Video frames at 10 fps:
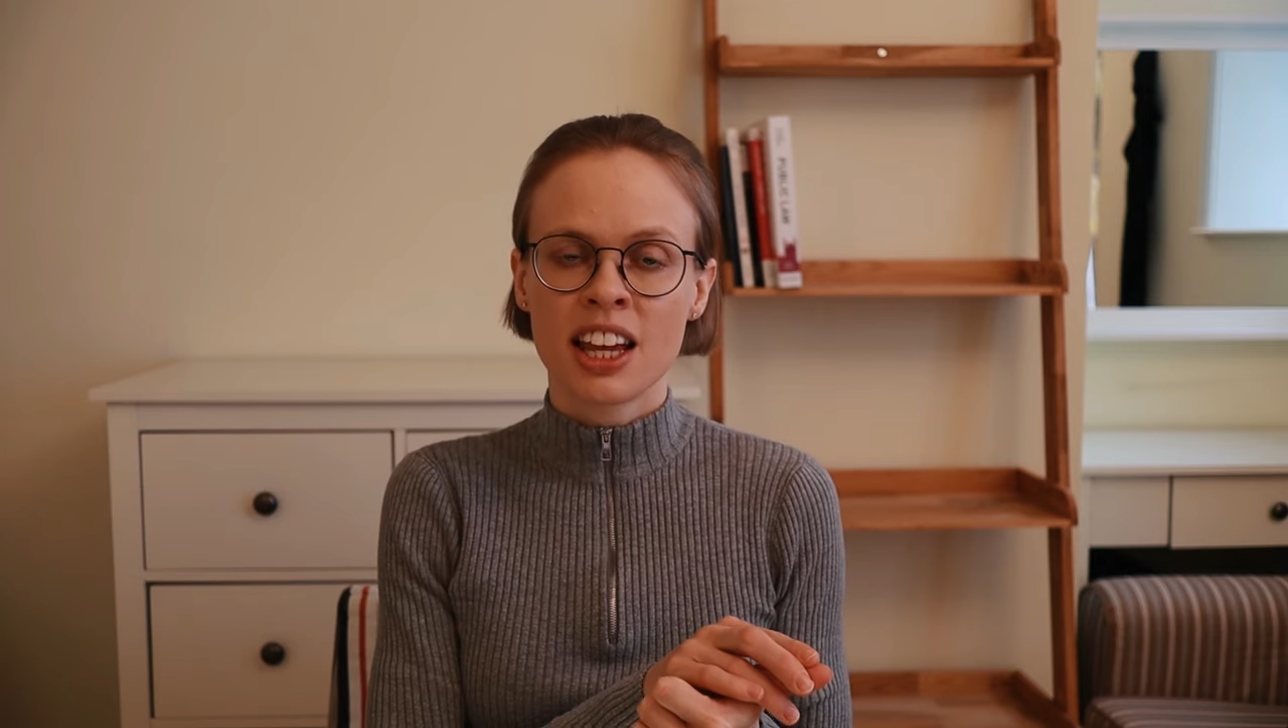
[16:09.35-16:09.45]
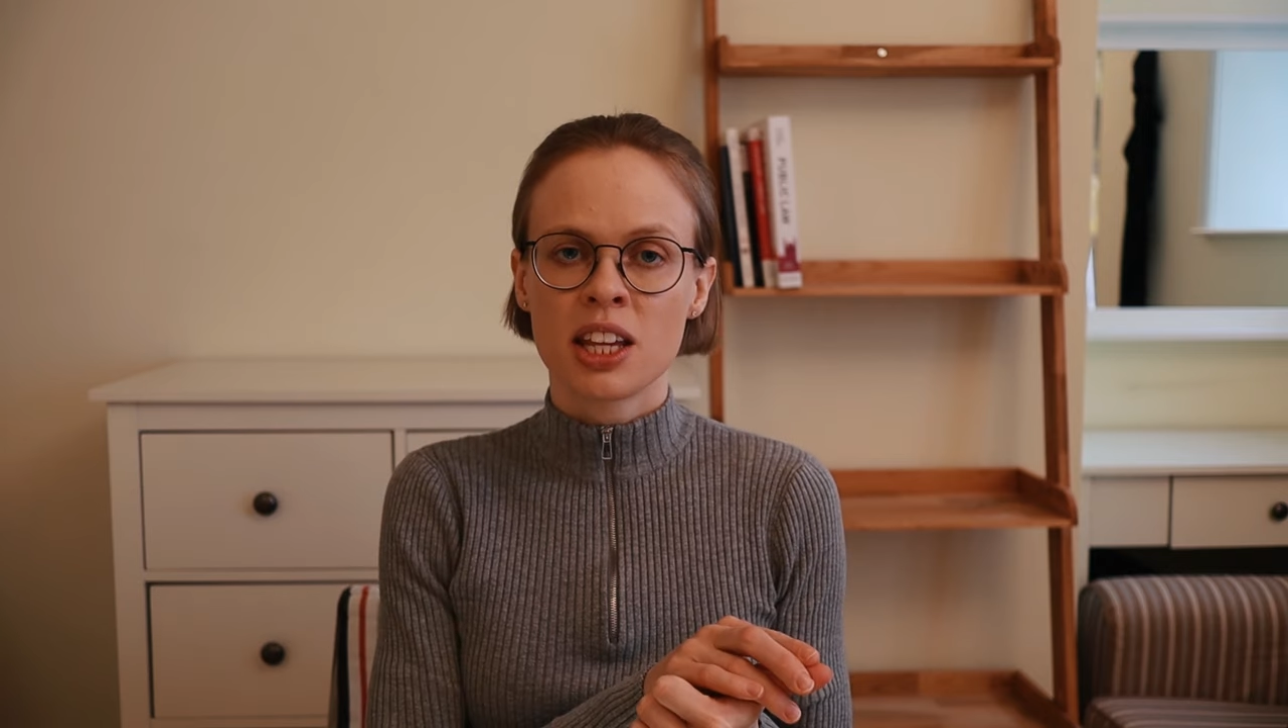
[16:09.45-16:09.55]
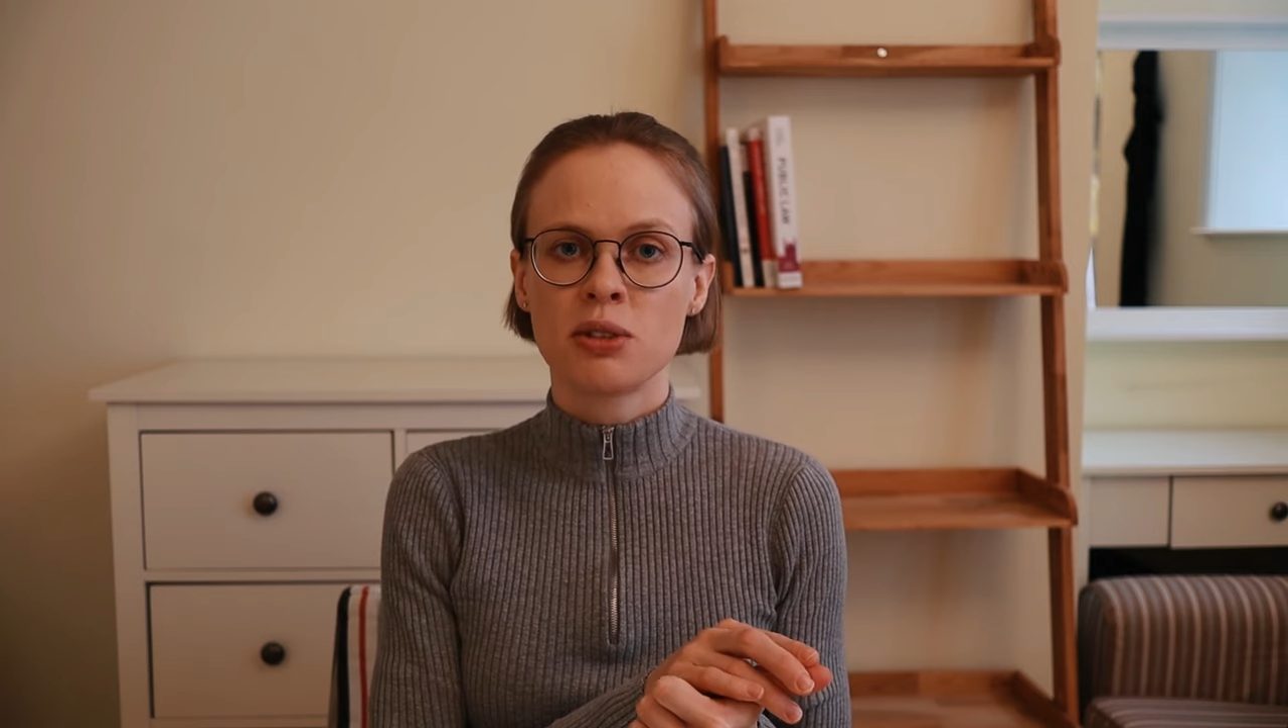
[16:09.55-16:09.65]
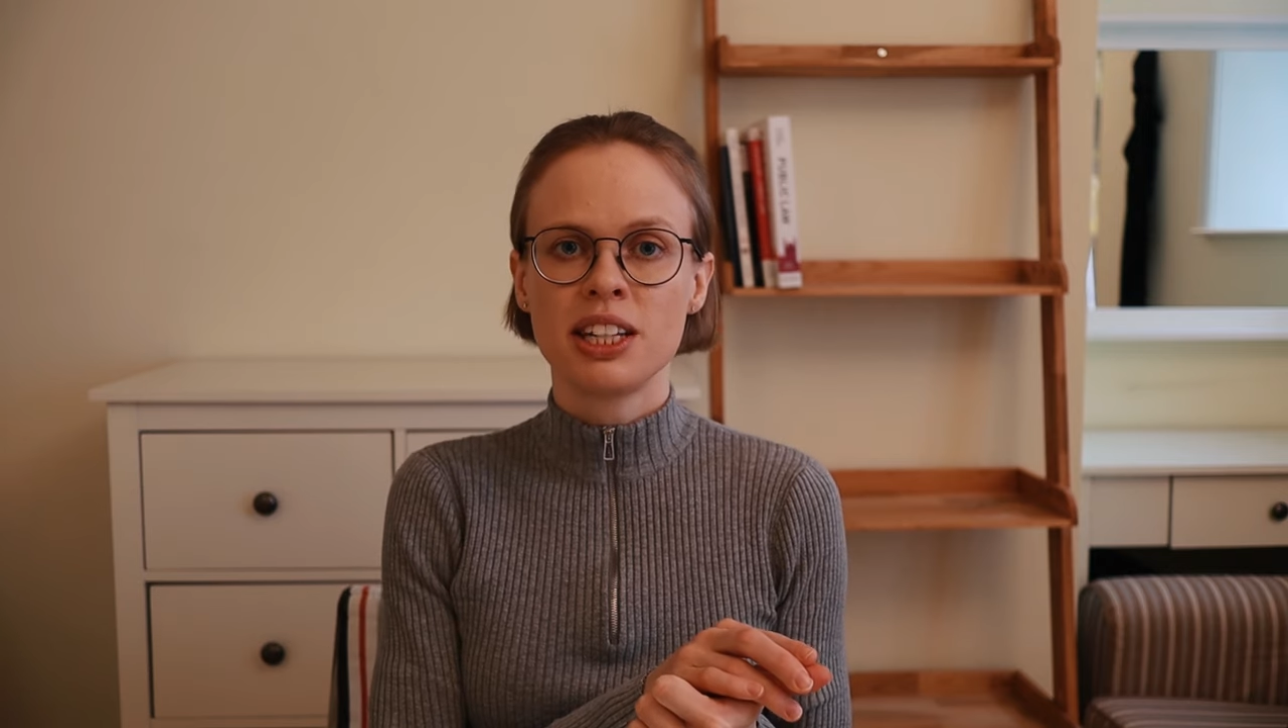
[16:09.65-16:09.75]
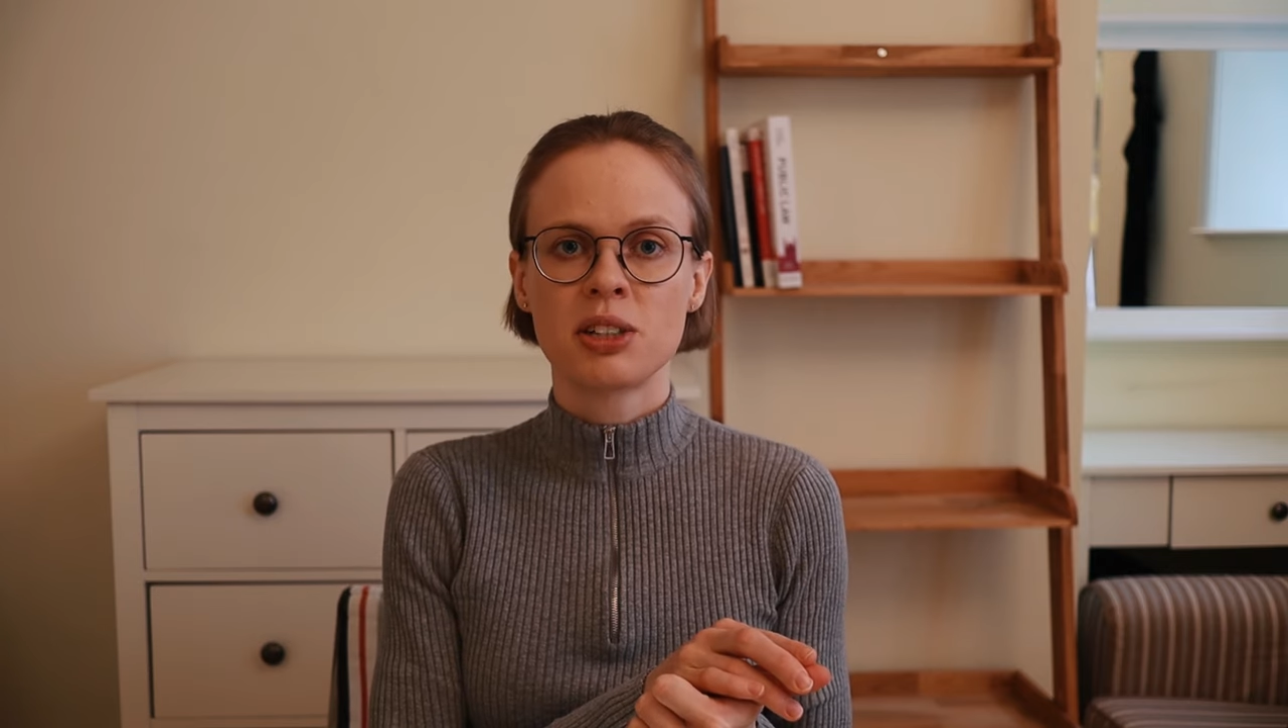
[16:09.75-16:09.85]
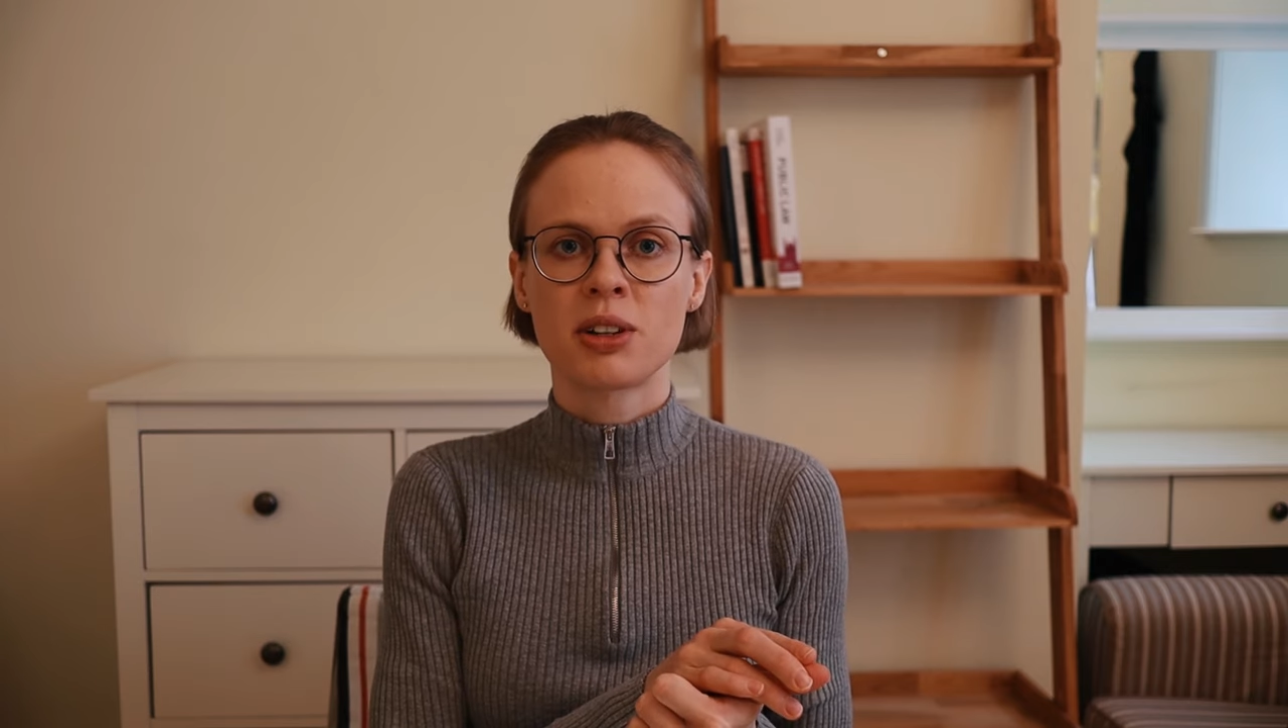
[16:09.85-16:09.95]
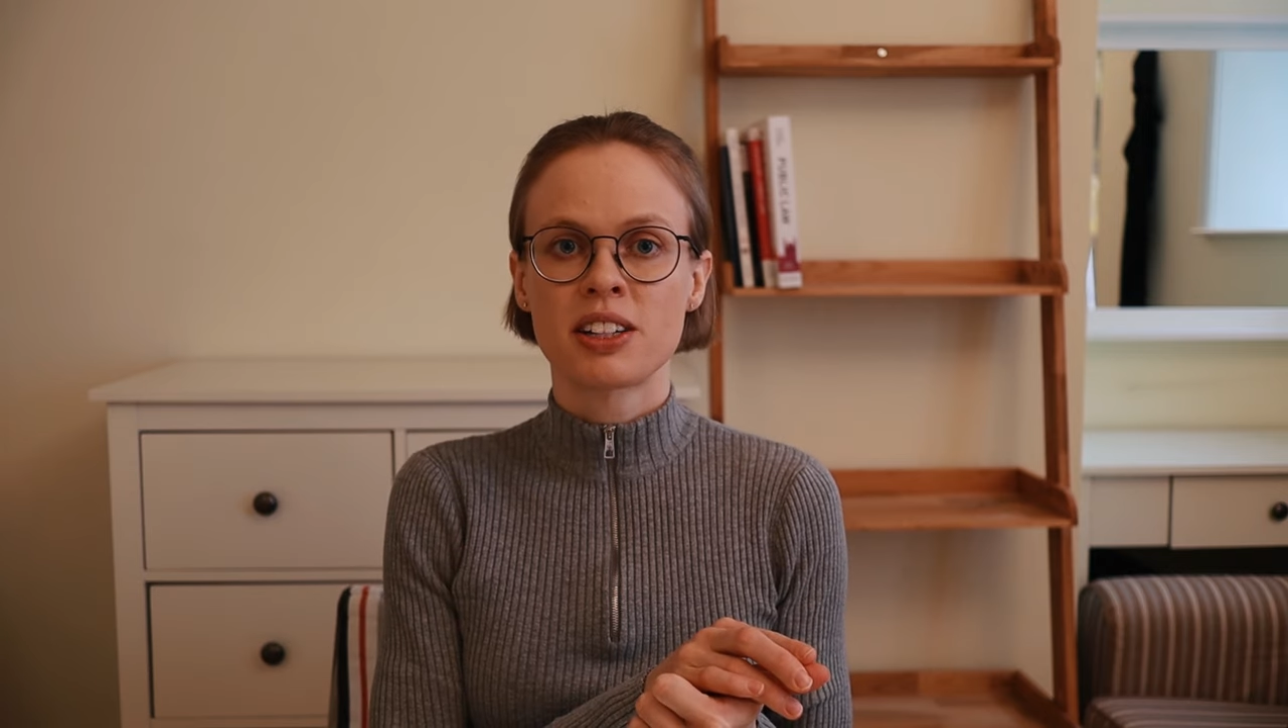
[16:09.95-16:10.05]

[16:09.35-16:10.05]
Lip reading: You need to